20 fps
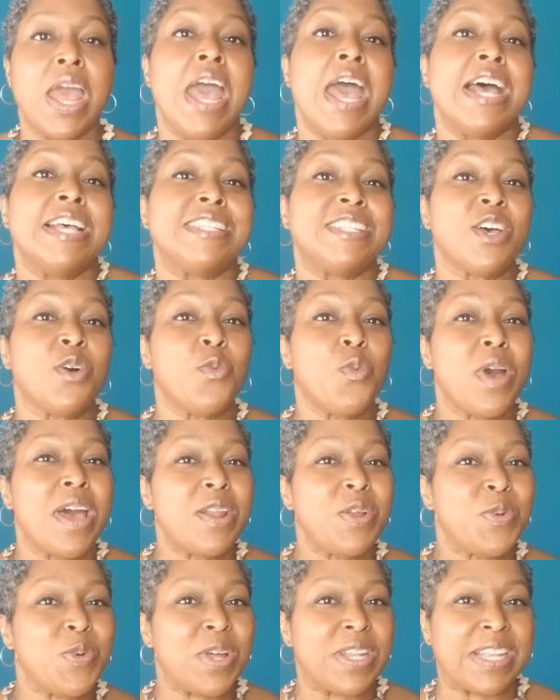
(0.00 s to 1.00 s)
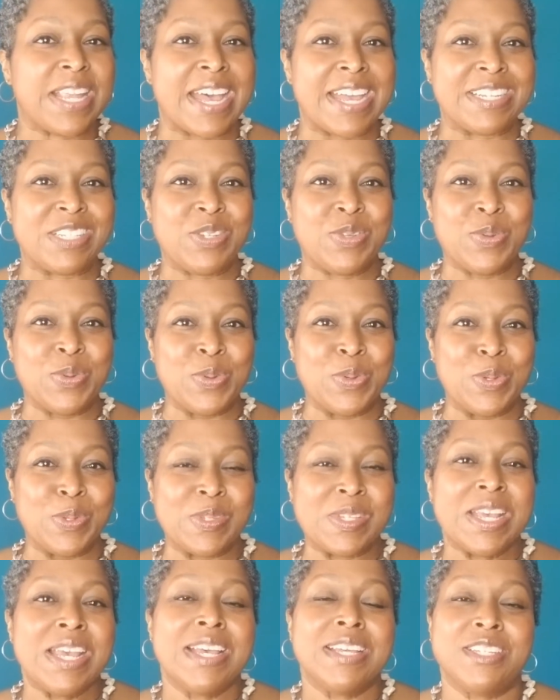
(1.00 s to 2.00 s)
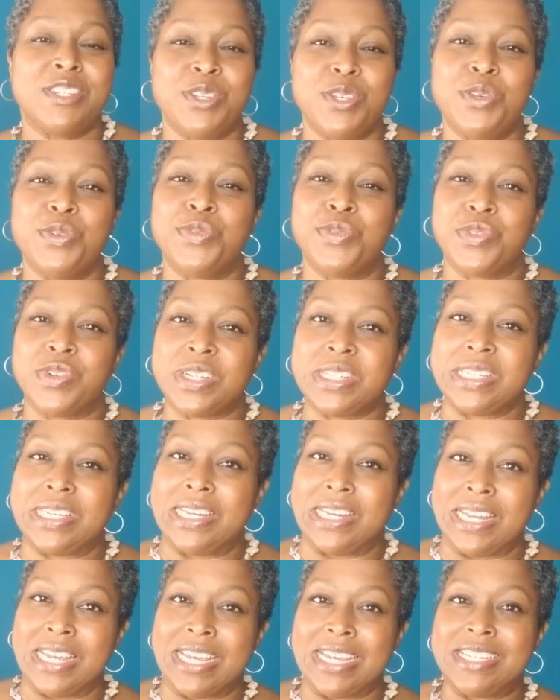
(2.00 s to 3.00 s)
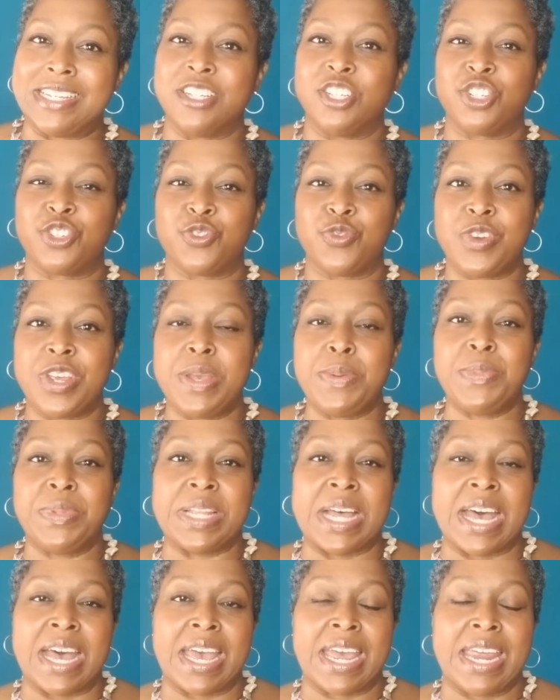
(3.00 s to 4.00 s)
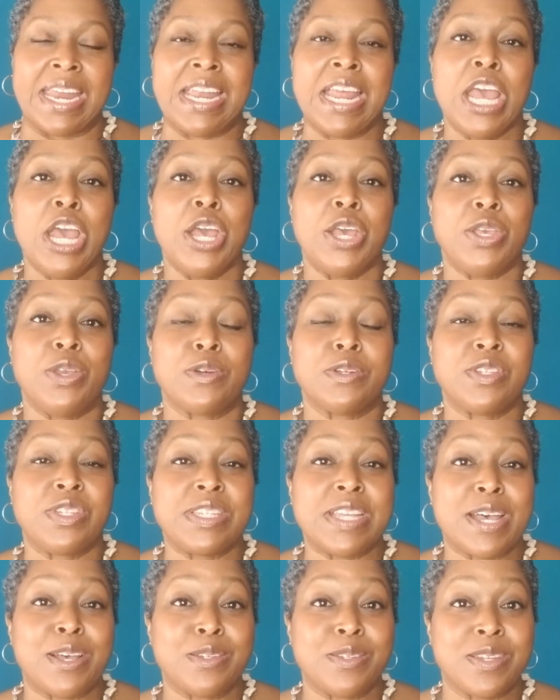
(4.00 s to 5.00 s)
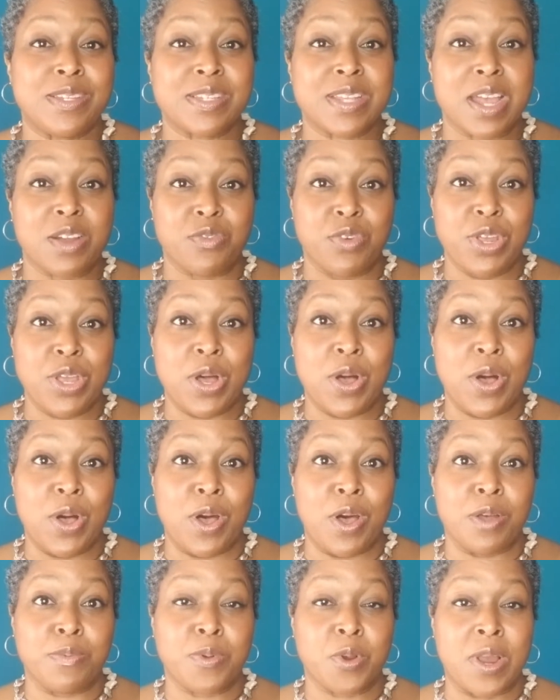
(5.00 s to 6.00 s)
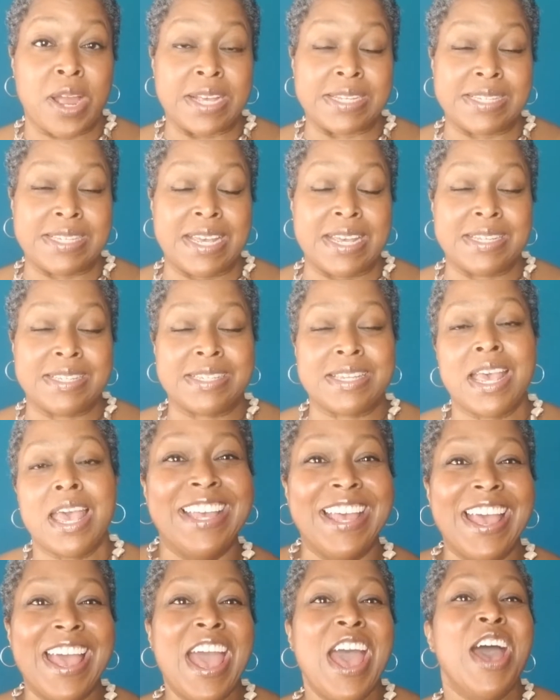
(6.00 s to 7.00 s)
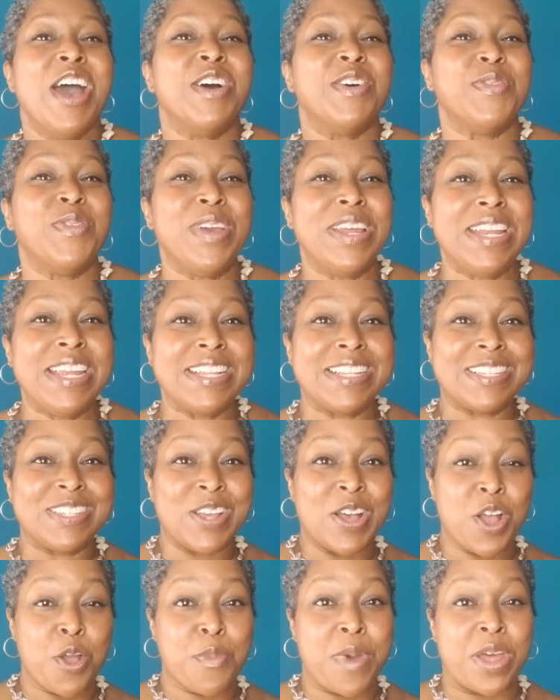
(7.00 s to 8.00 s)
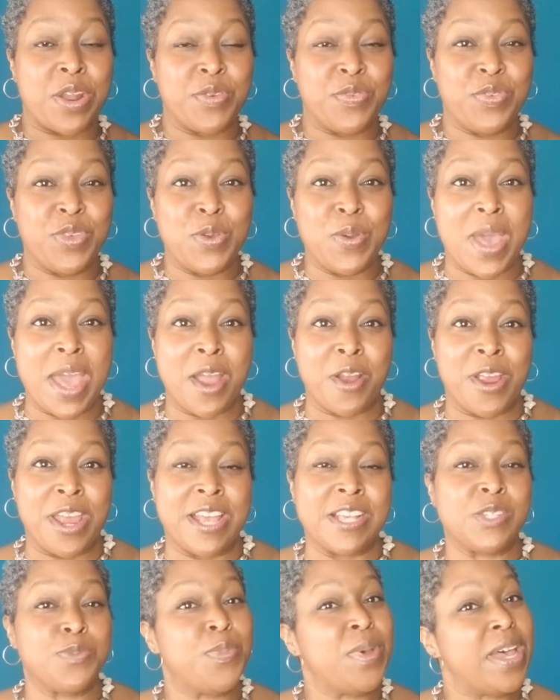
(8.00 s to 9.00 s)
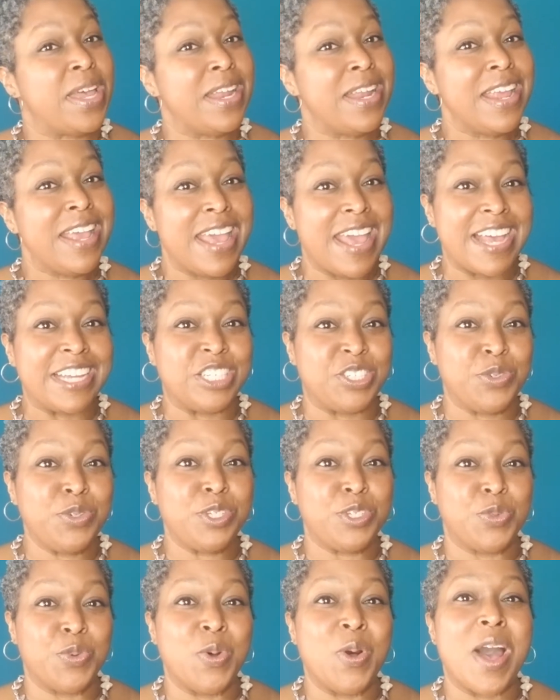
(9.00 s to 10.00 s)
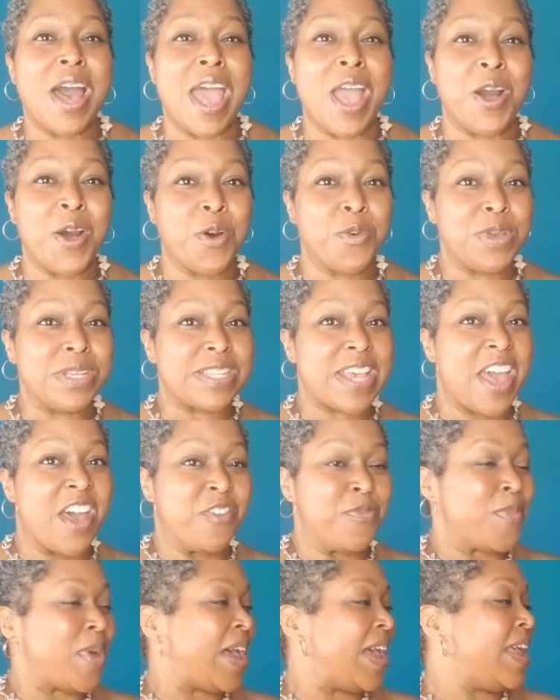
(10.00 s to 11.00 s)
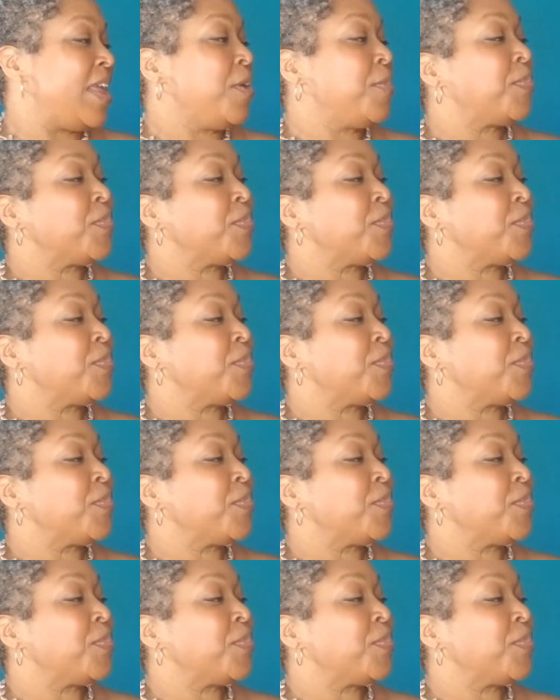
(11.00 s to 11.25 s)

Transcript: So what online tools do you really need to streamline your sales discovery call process? We need to talk about a few areas, but as usual, I always have my